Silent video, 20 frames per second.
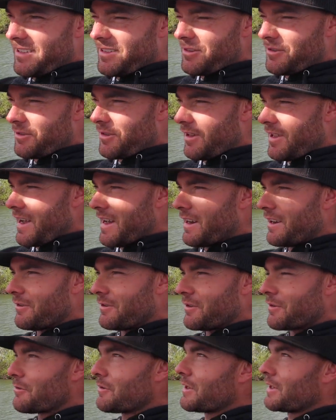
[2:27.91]
Turned the light on
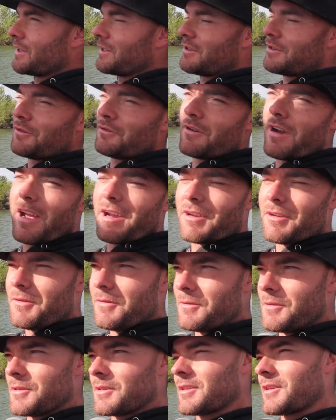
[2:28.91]
real quick and two
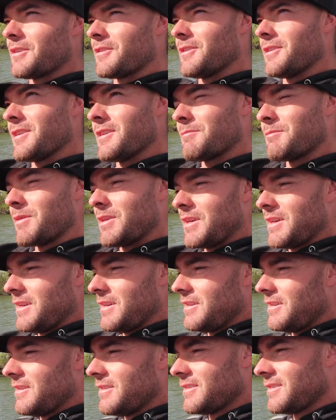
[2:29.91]
raccoons scurried up the
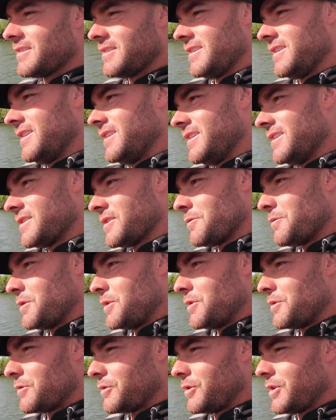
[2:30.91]
hill. So we
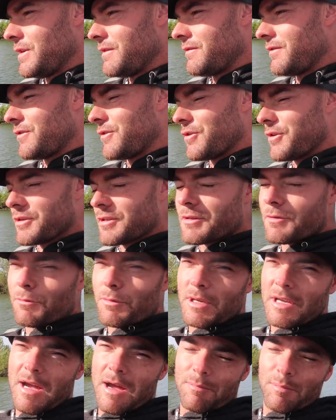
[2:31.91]
knew we were in for it, so
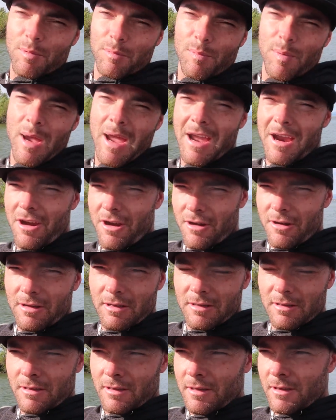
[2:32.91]
we got prepared.
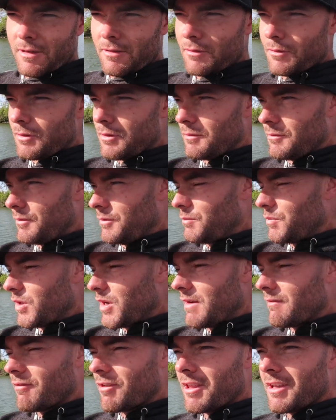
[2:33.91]
We, we
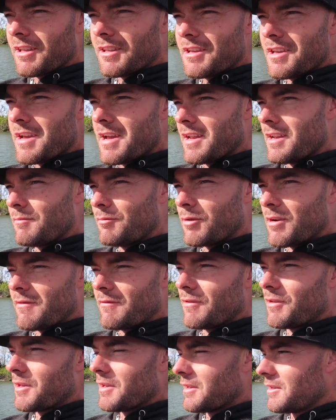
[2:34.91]
put everything in the Yeti, put
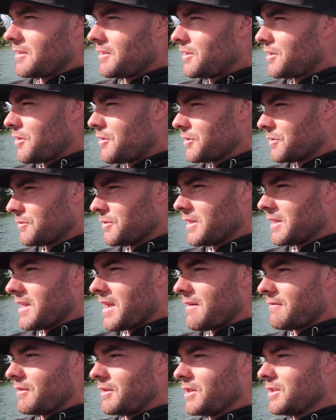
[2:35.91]
everything in the tote, so we didn't
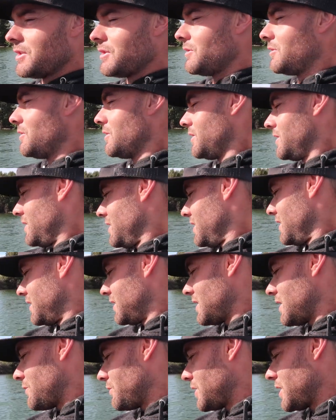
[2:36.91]
have an issue
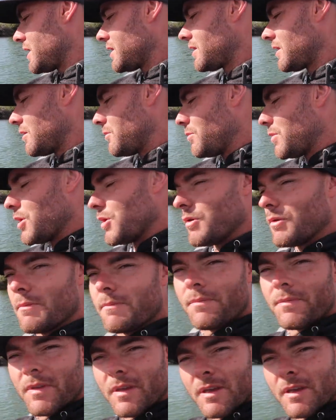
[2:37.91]
until we got to the boat.